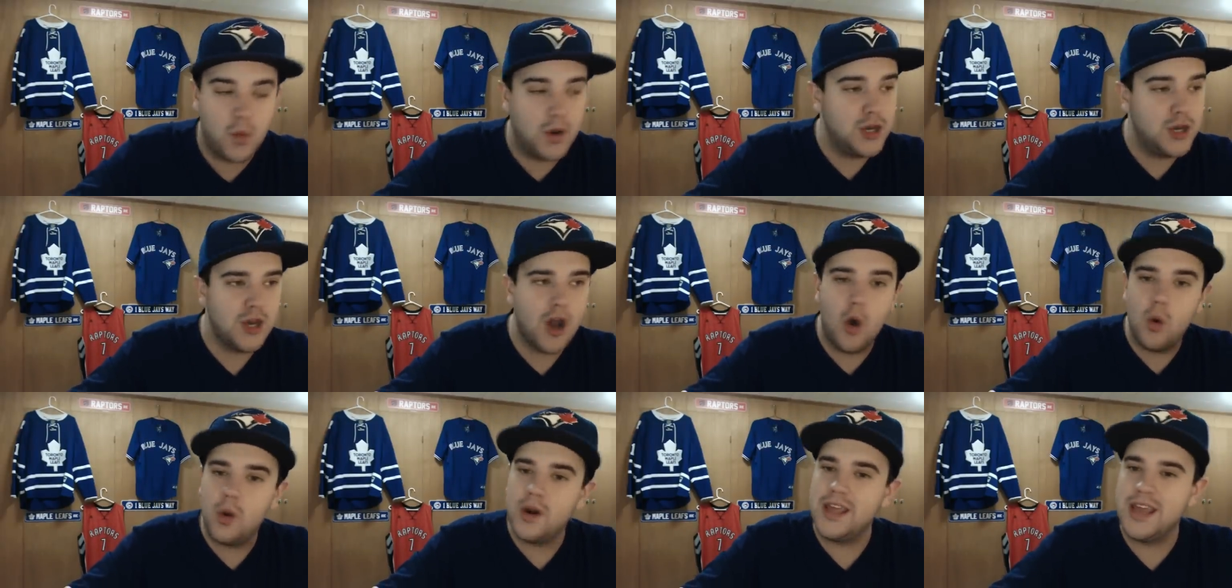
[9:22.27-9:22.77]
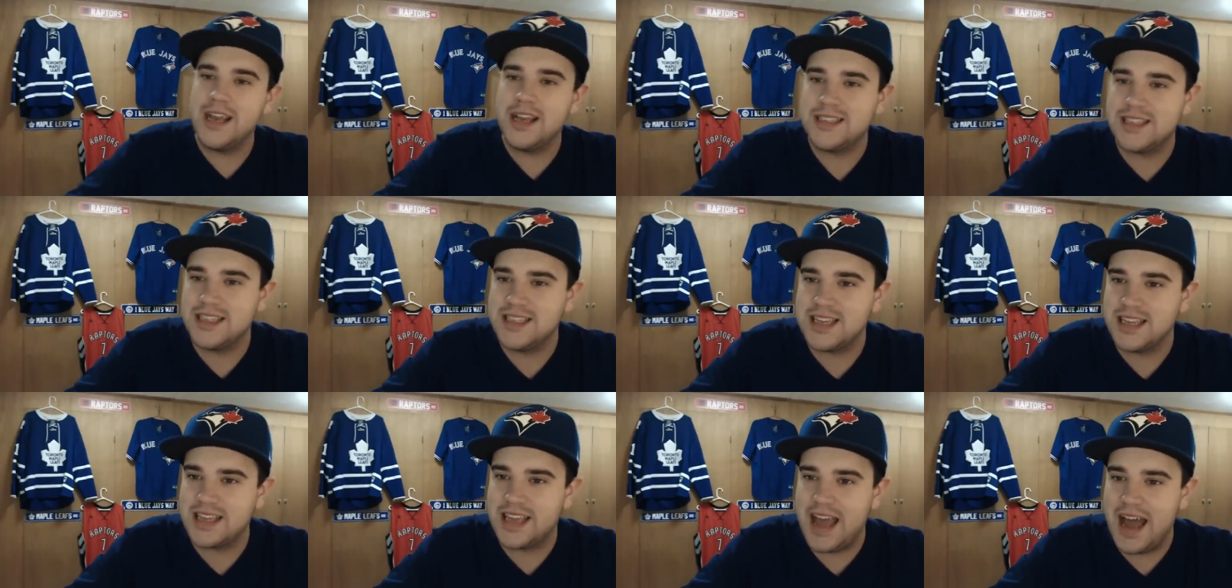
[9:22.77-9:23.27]
We know what he is
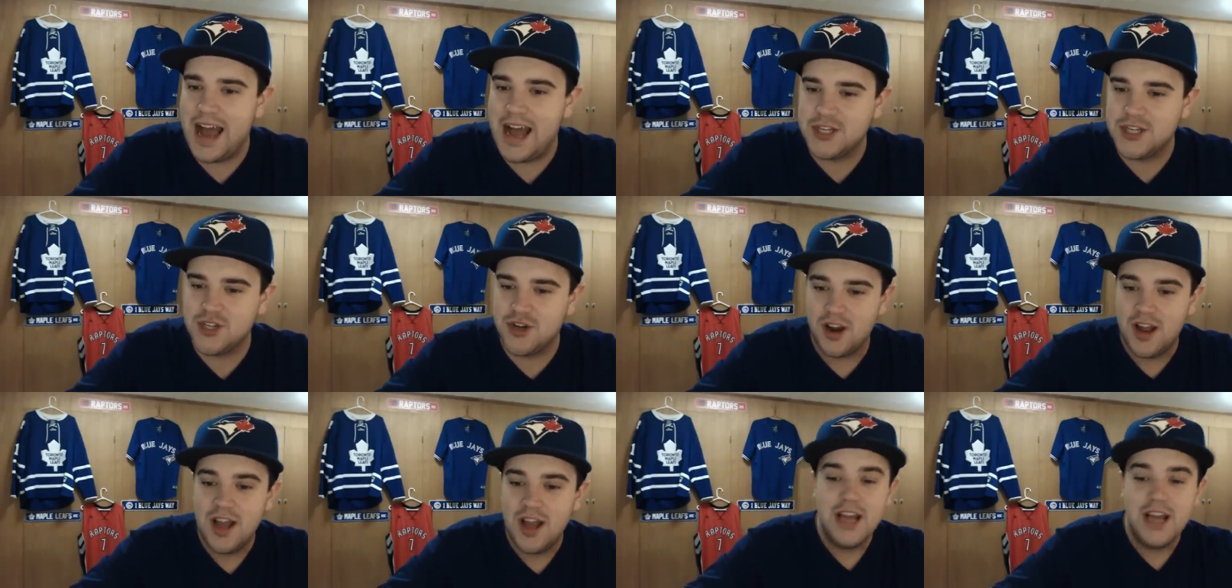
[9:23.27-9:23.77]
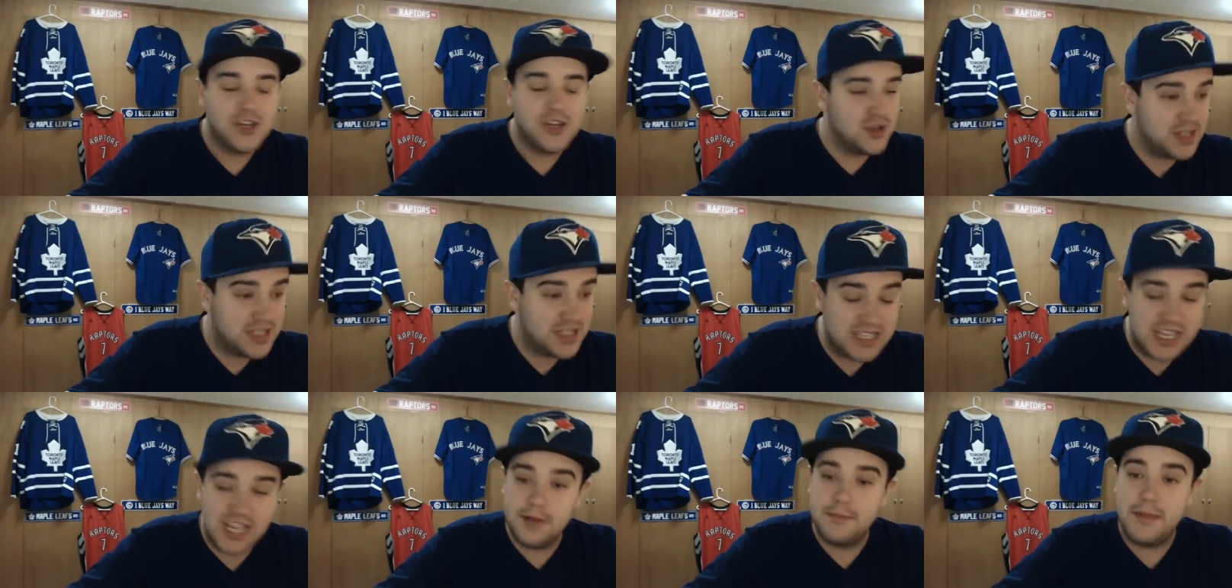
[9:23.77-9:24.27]
as a catcher, so to
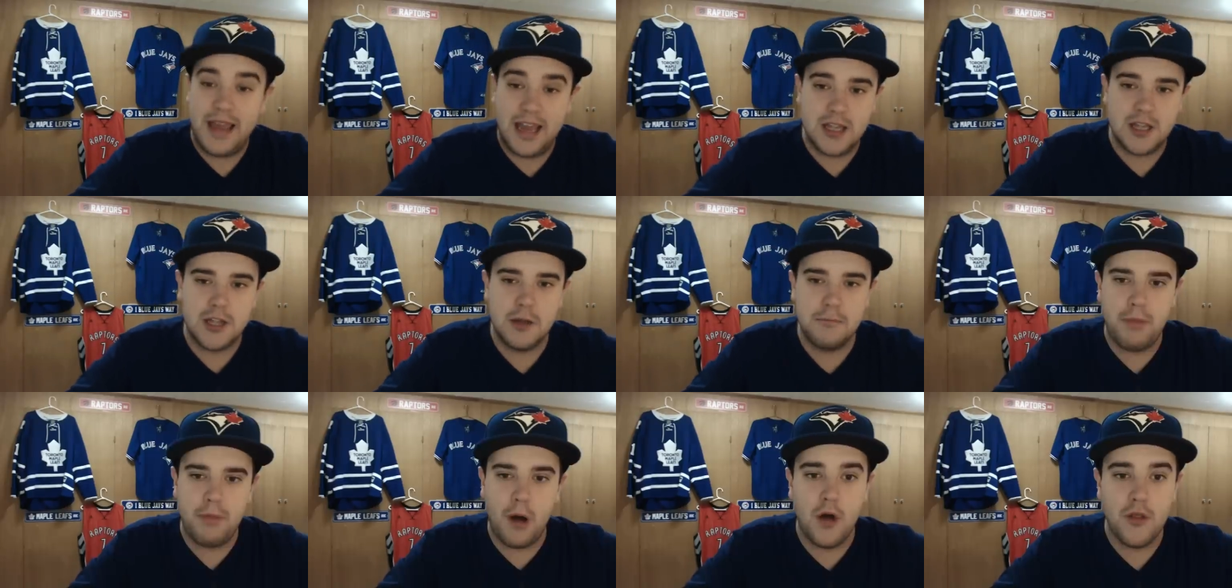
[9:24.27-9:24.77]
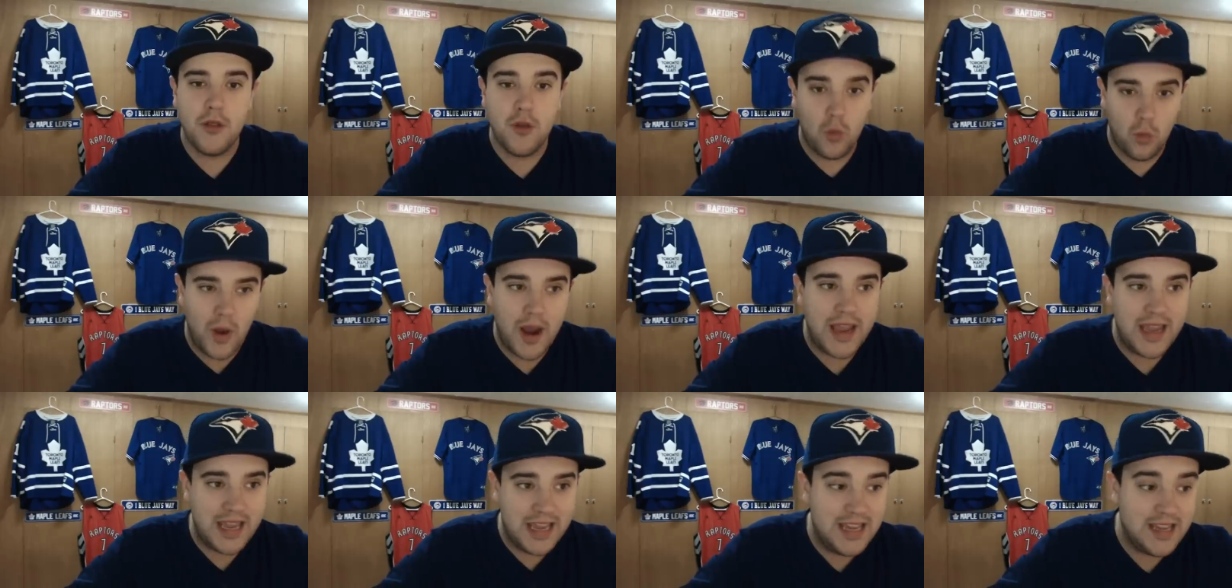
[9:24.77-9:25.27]
see him hitting the ball the
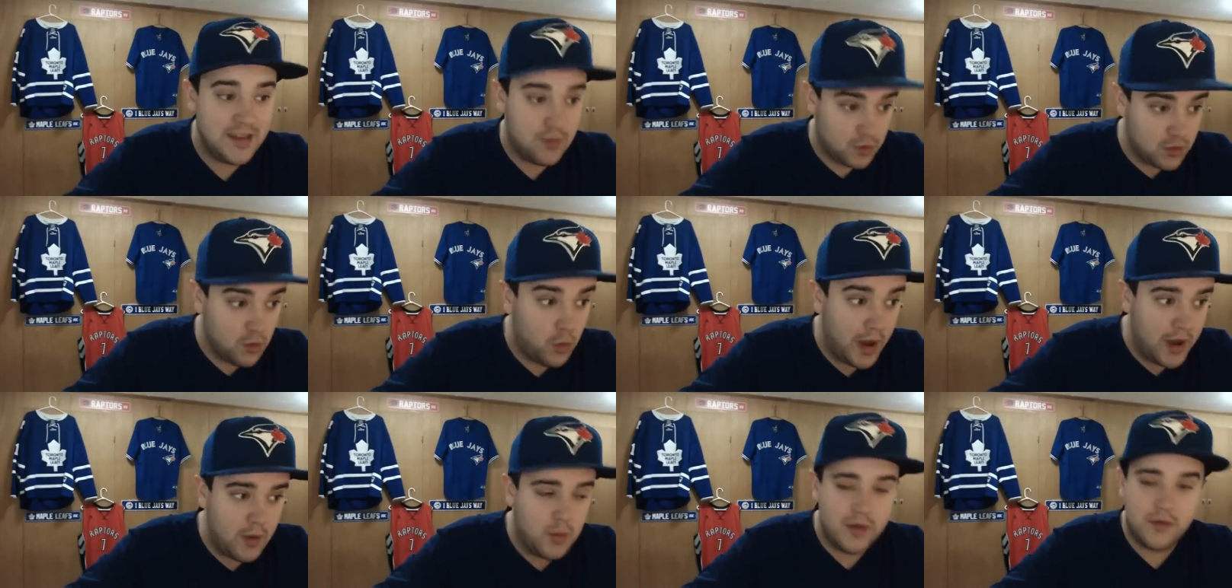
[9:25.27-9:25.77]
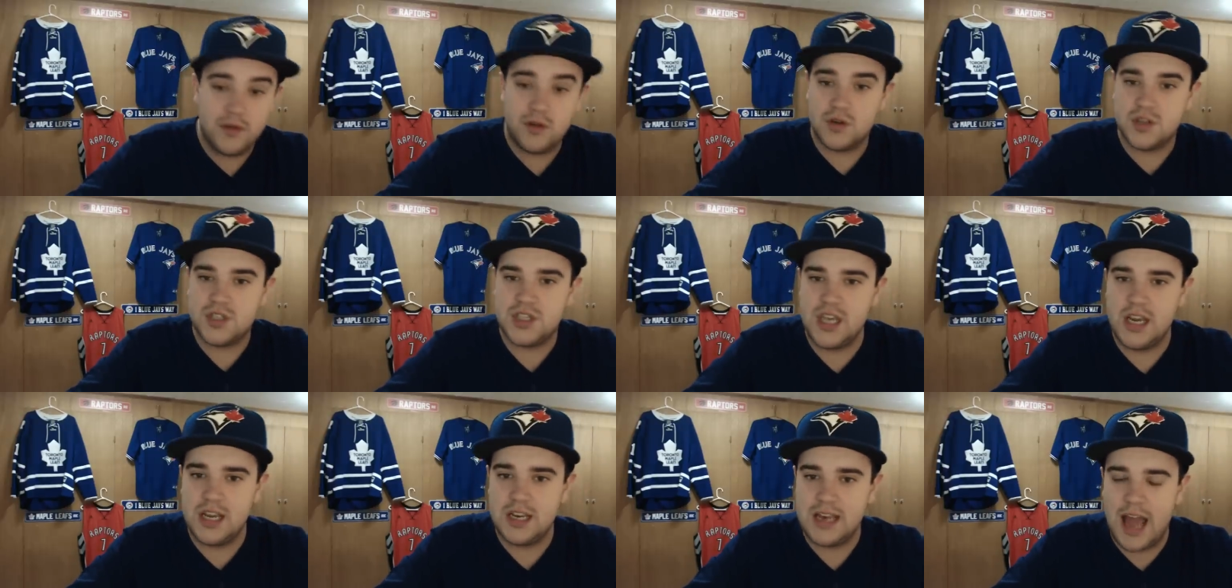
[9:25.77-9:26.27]
way he, the way we were
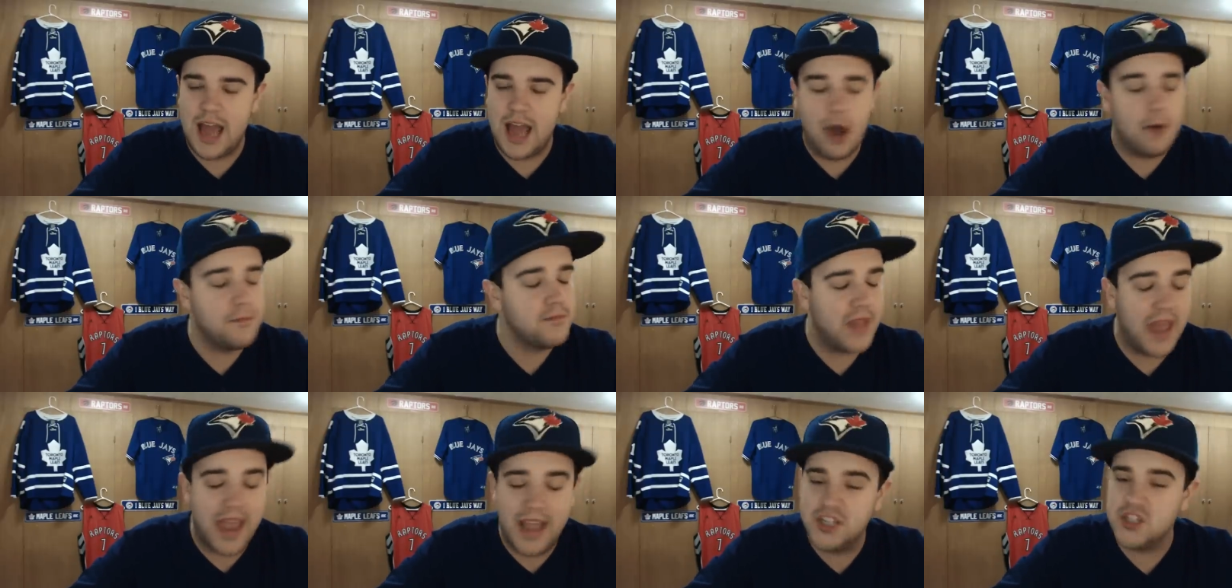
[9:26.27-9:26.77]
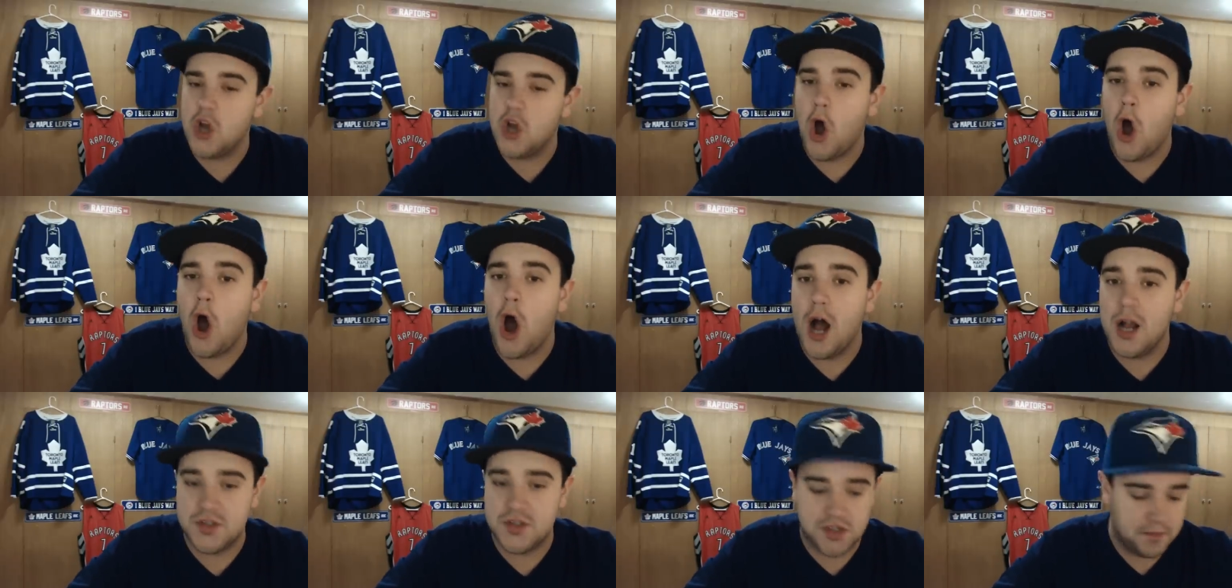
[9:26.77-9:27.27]
seeing now, it's
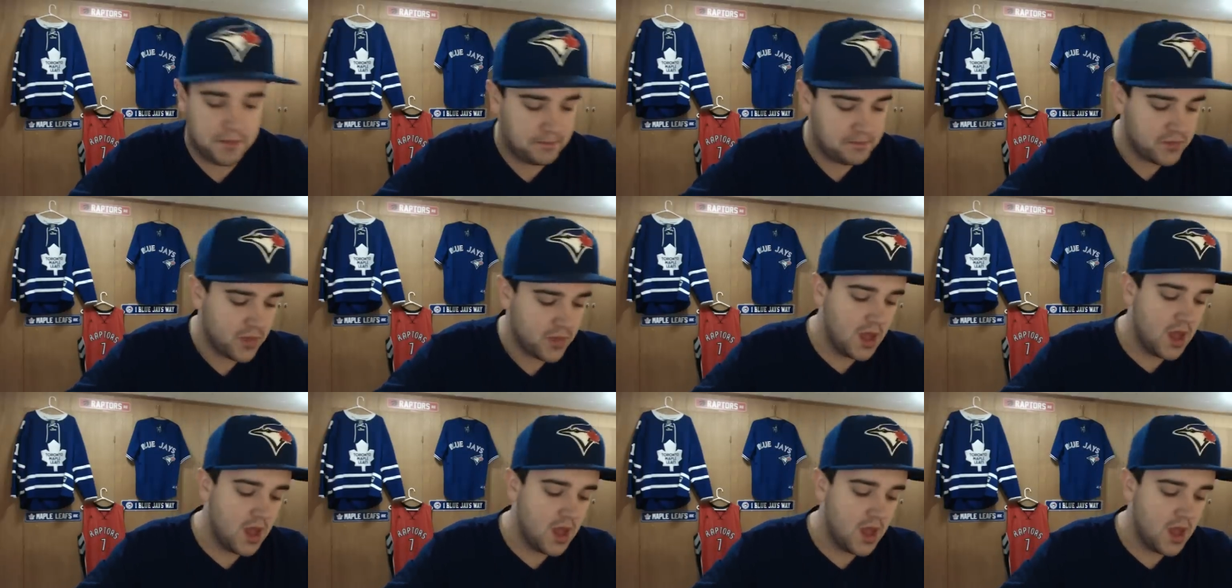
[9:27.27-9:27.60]
awesome.